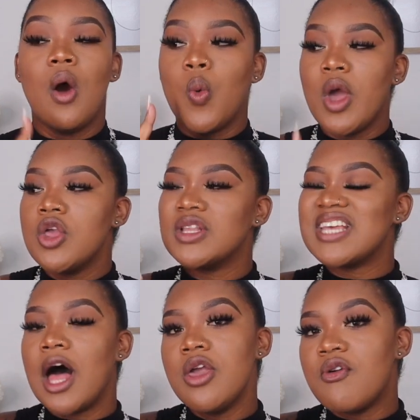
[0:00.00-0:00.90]
When you
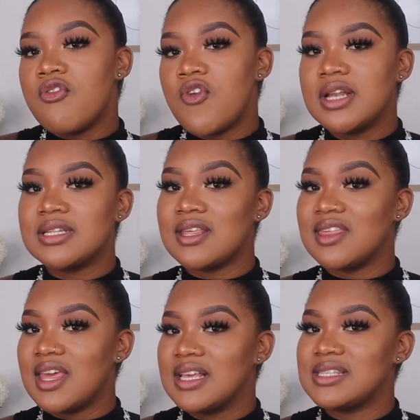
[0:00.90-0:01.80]
tell your friend the
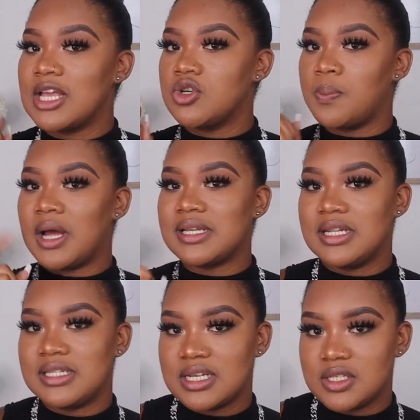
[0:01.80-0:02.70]
things that your
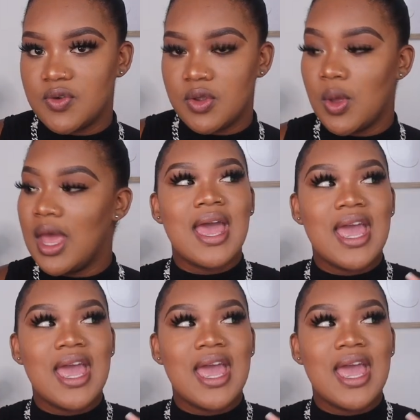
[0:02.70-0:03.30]
partner does for you,